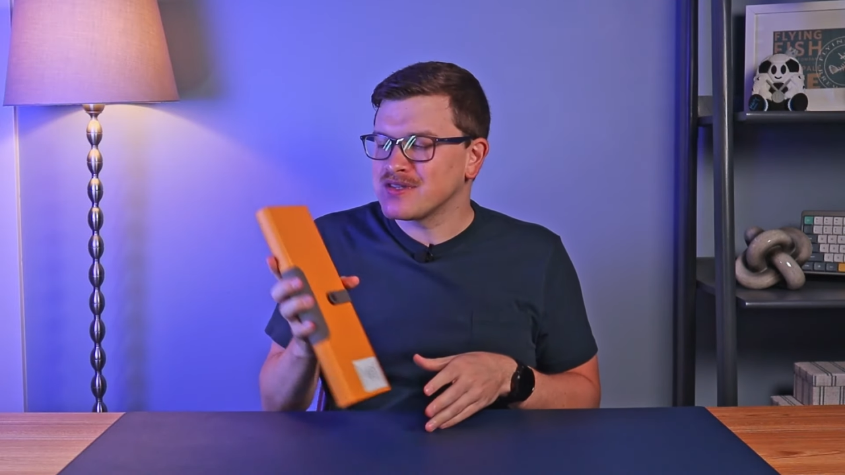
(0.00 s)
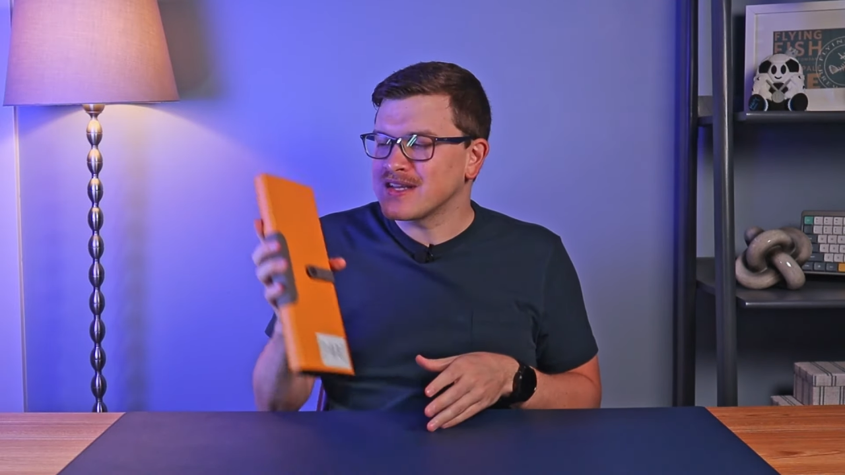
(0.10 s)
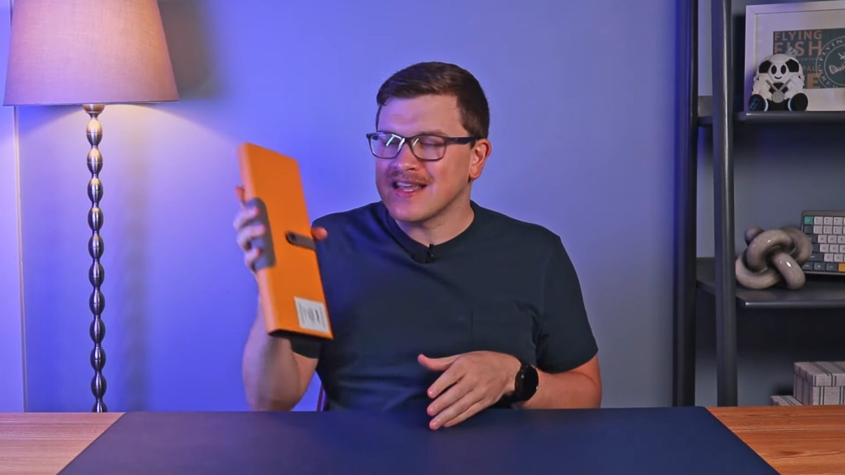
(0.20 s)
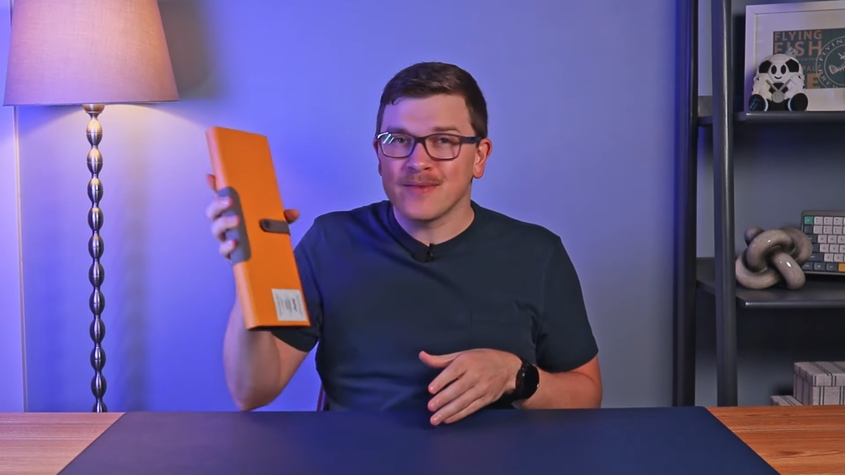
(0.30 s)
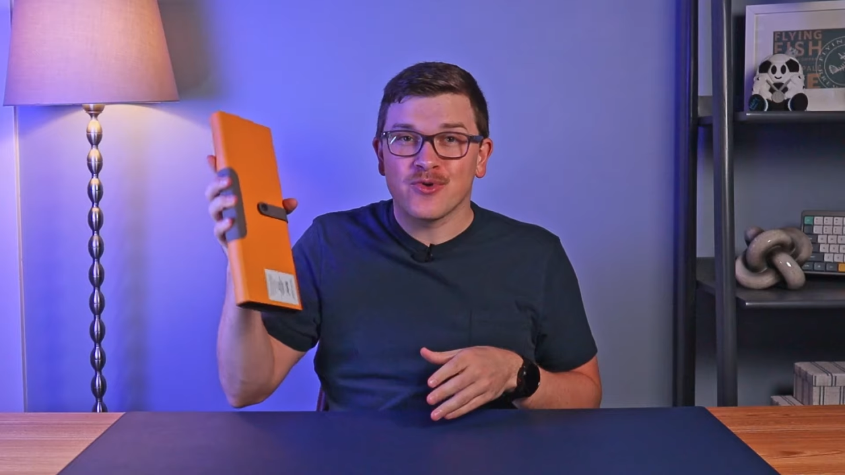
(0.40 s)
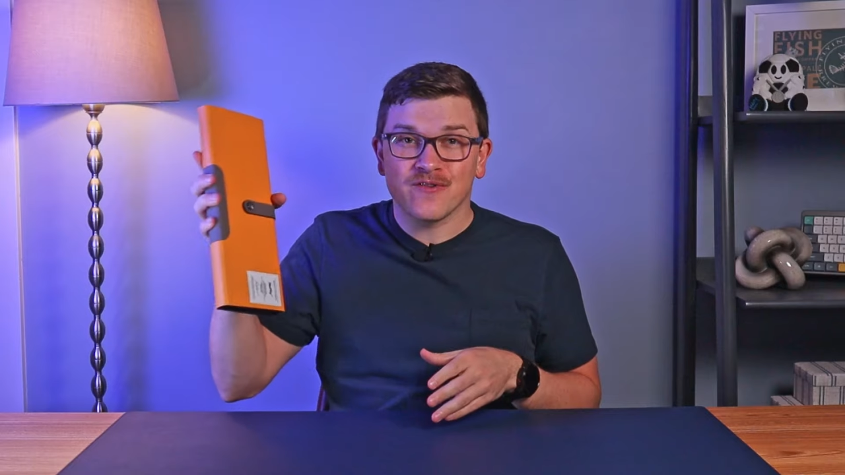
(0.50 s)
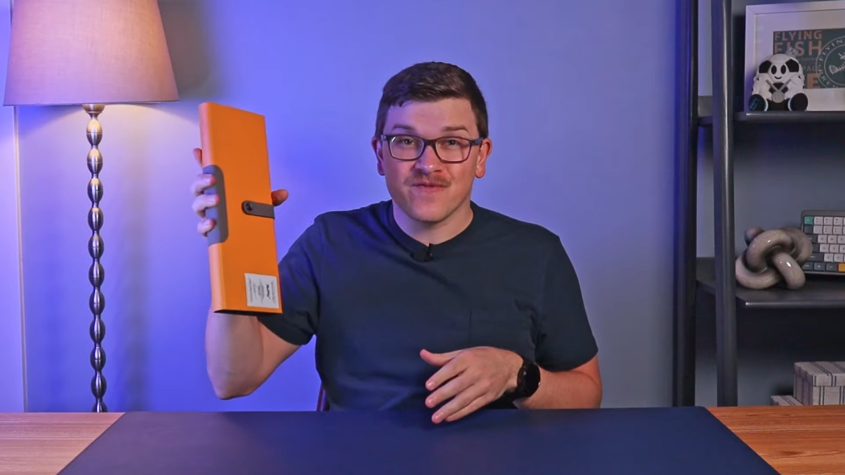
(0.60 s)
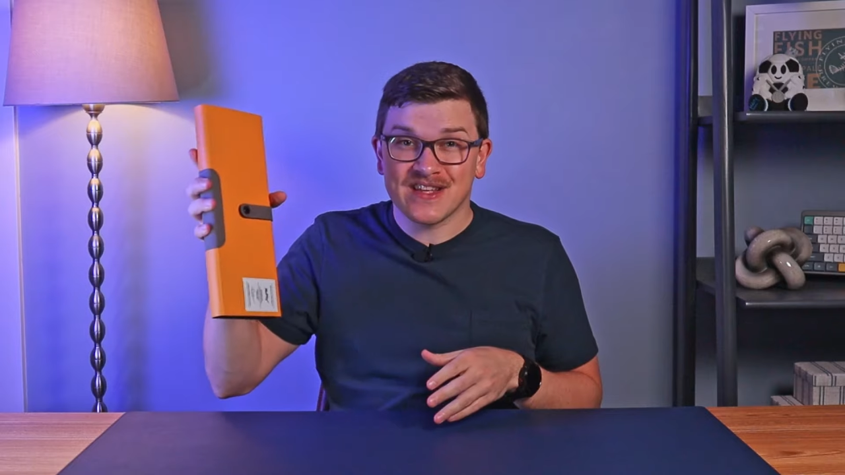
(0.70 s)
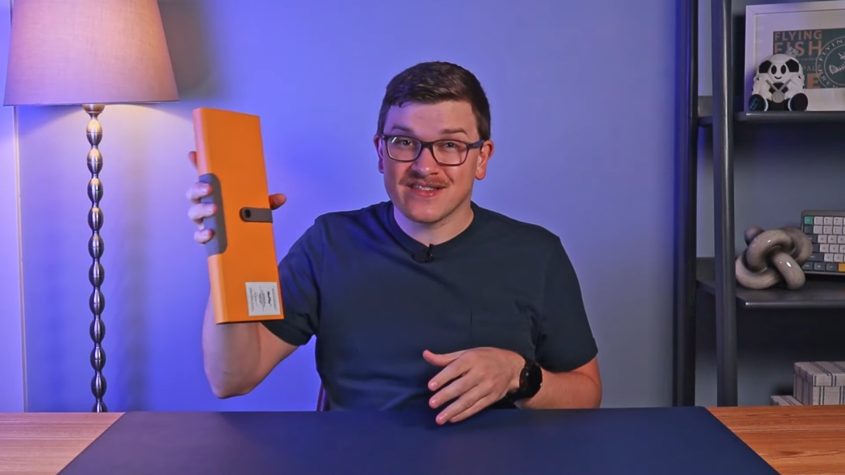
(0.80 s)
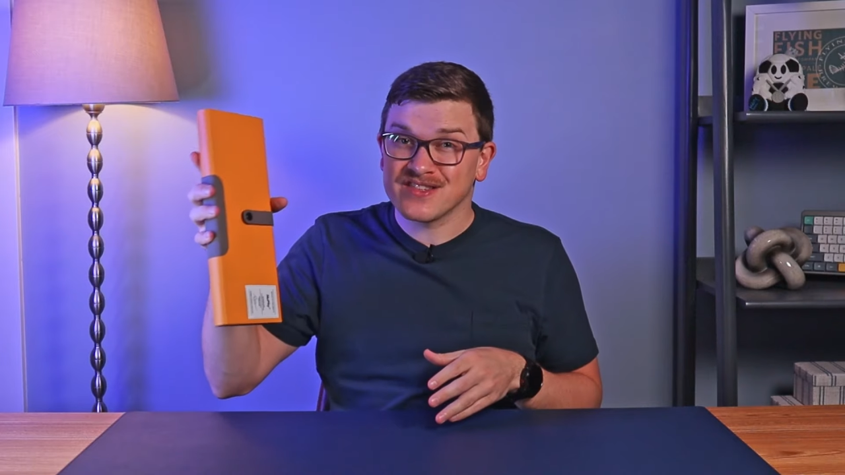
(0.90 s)
the keyboard
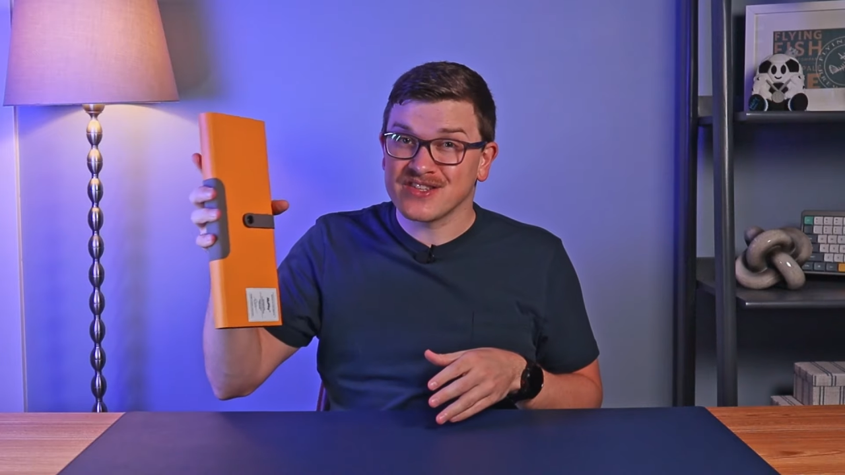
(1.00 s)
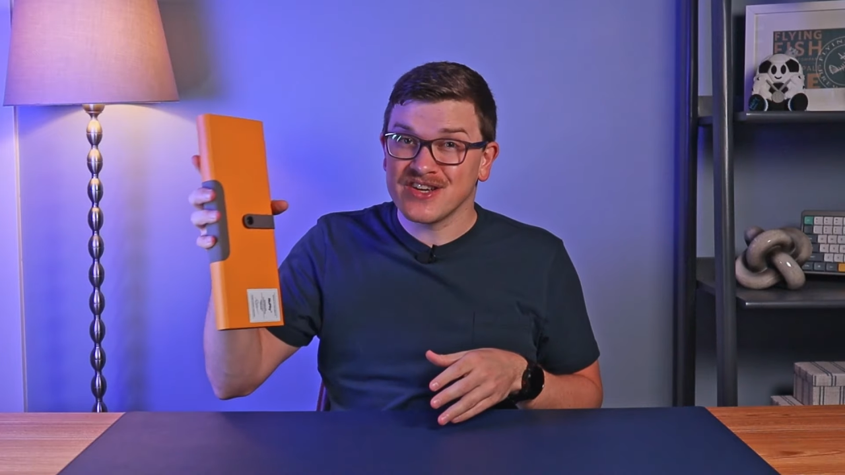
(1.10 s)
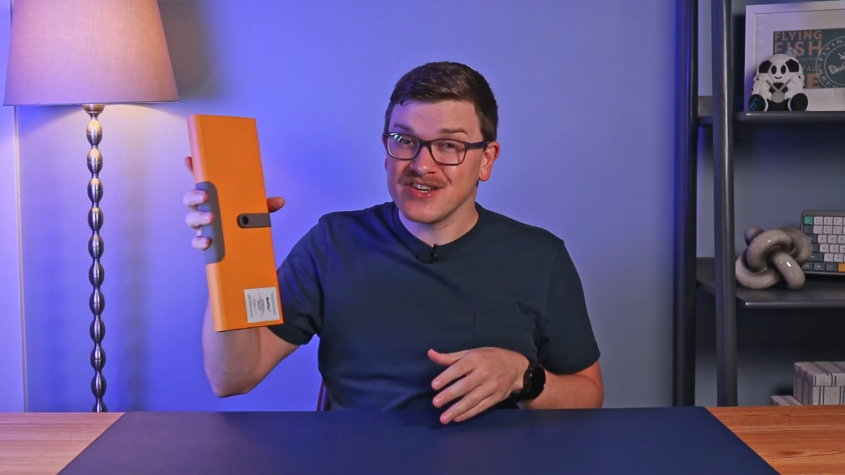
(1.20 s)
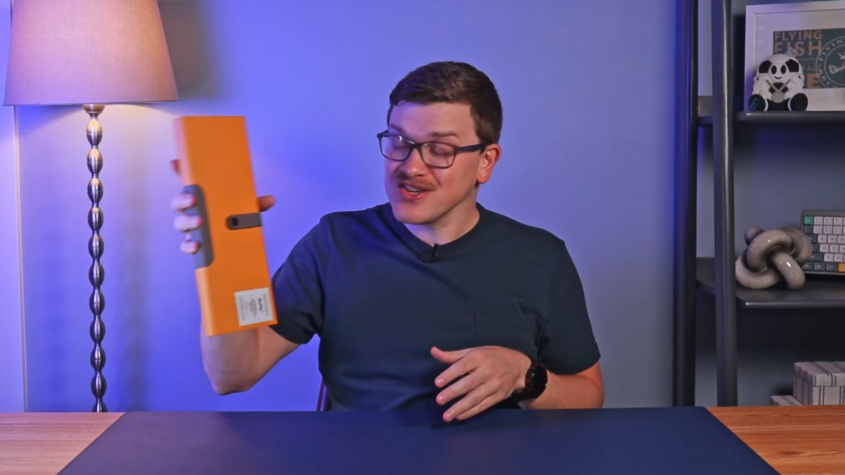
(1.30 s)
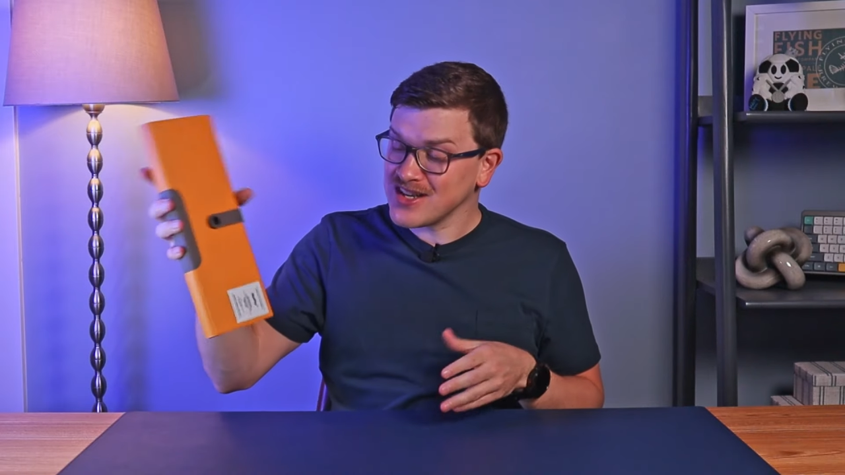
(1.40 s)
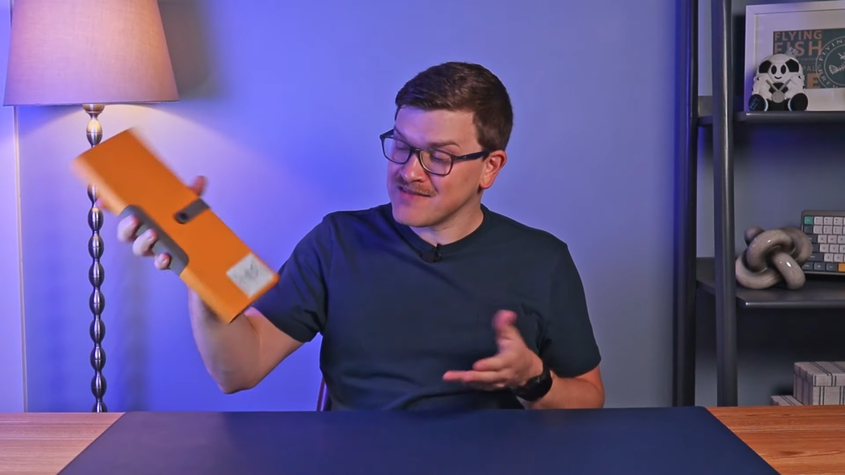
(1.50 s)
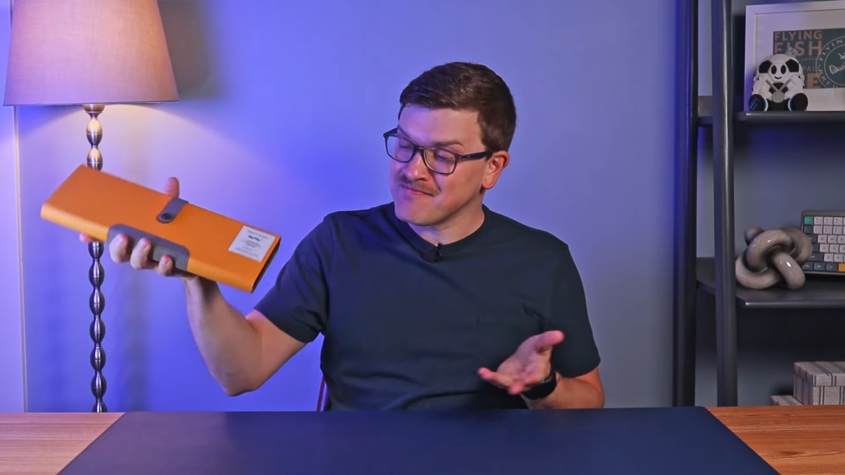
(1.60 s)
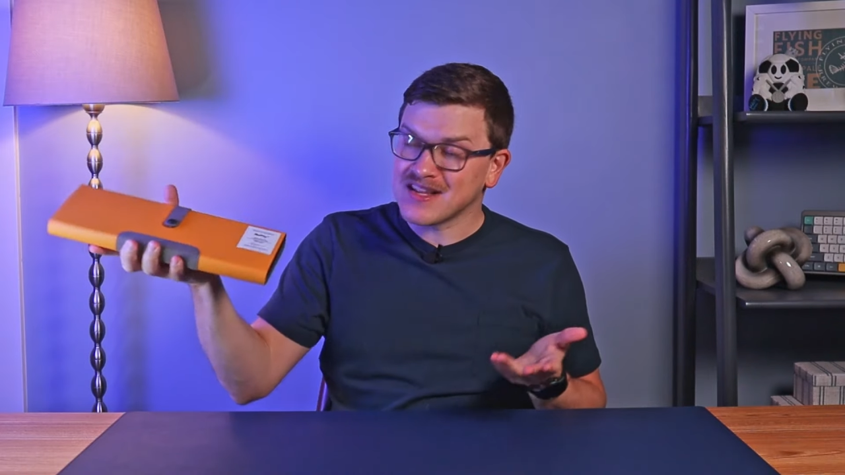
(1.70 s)
fits snug and